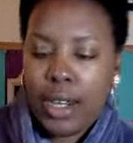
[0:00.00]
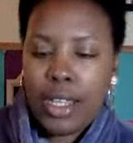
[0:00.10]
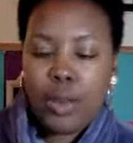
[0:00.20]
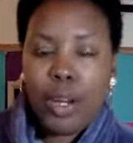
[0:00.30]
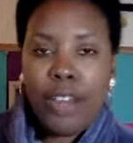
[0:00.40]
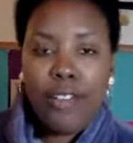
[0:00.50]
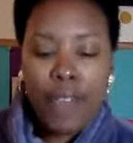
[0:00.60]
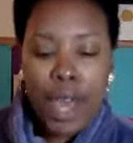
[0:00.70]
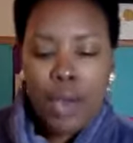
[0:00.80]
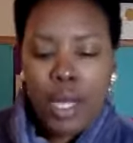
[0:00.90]
Because what I
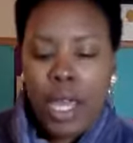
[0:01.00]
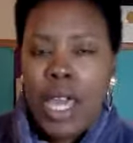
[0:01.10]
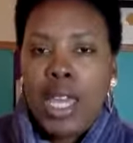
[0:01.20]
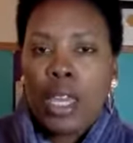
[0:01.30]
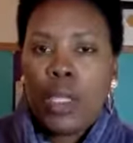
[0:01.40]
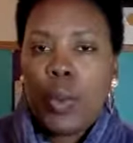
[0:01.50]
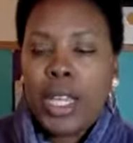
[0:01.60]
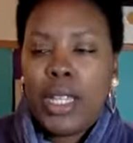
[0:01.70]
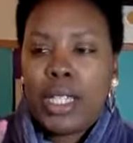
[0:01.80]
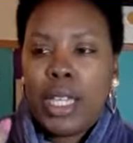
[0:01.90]
found is when
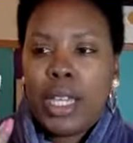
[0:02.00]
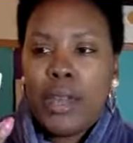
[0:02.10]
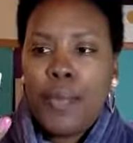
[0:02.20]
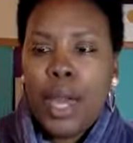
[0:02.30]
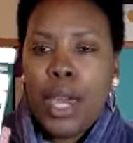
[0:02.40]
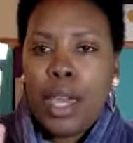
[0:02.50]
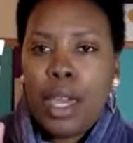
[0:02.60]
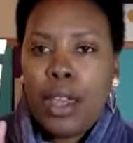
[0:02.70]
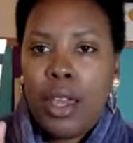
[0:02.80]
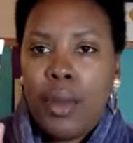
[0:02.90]
I take my,